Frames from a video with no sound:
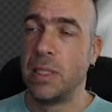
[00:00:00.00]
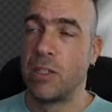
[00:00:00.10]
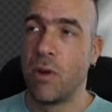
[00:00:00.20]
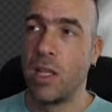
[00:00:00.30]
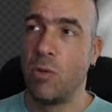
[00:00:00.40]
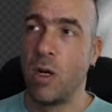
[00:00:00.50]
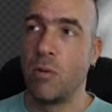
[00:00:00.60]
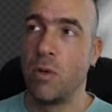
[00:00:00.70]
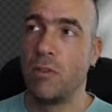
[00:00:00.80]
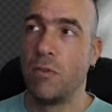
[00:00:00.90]
but try to
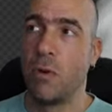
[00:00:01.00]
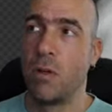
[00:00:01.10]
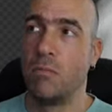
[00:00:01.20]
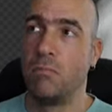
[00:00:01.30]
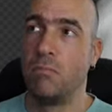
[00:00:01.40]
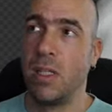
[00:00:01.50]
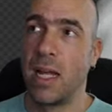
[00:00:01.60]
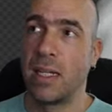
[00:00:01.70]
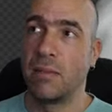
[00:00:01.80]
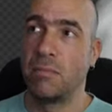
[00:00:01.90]
work with it for
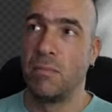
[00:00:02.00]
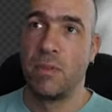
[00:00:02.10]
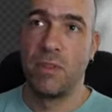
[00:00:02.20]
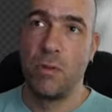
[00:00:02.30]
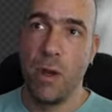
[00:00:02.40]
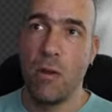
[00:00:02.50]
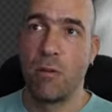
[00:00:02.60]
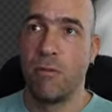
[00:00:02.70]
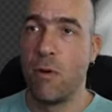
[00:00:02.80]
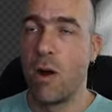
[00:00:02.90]
like three
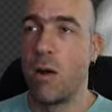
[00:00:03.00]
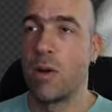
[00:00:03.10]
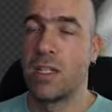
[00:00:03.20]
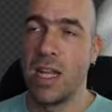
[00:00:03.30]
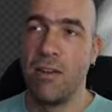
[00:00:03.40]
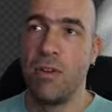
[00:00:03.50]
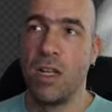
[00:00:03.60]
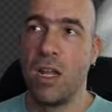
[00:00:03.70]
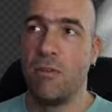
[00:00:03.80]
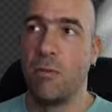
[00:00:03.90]
or four hours
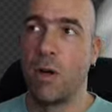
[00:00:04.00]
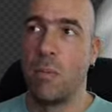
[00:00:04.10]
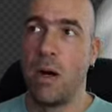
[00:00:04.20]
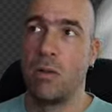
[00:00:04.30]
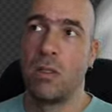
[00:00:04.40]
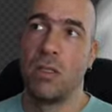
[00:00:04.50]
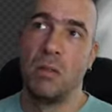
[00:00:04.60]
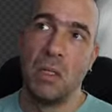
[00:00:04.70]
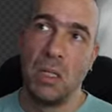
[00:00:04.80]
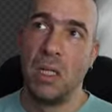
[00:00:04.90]
every day for about
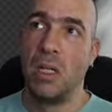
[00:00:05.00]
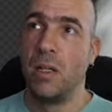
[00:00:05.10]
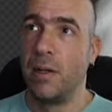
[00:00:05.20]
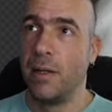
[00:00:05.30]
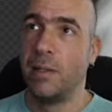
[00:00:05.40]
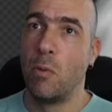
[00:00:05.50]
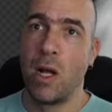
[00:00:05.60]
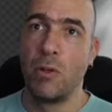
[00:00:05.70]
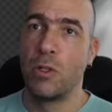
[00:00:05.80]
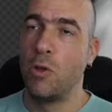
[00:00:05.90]
uh,
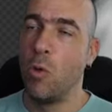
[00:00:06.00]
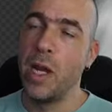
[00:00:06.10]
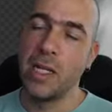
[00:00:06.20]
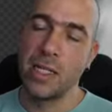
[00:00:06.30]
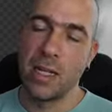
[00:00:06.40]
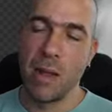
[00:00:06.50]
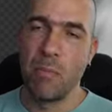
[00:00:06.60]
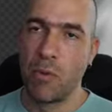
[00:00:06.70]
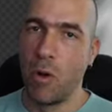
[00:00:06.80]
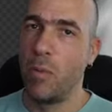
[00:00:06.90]
one or two weeks, and
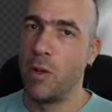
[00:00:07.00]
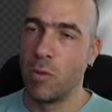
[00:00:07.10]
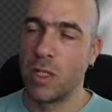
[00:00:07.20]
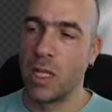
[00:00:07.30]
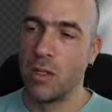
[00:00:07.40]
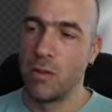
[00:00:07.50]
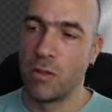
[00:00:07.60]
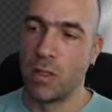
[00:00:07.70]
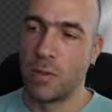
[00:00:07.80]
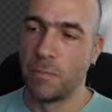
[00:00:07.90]
then probably you will get
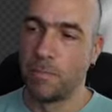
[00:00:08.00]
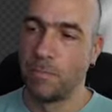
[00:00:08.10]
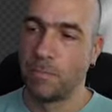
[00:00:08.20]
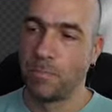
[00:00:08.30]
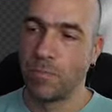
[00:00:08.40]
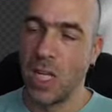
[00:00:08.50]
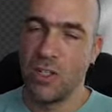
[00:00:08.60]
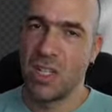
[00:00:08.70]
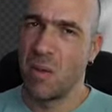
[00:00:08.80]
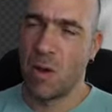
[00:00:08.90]
used to it.
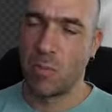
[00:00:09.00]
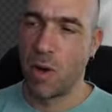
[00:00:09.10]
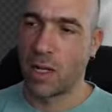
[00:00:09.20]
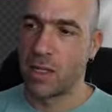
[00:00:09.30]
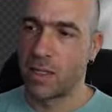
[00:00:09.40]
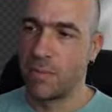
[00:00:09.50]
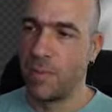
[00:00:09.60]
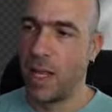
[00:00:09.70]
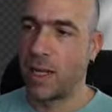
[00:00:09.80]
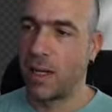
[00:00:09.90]
It's just about practice,
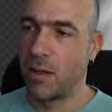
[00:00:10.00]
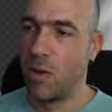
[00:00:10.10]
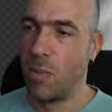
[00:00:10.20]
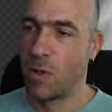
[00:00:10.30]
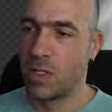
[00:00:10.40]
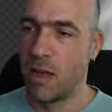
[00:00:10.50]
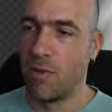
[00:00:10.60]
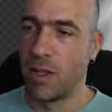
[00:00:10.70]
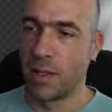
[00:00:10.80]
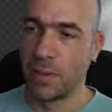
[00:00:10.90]
like almost
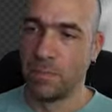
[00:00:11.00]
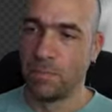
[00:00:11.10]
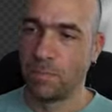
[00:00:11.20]
everything.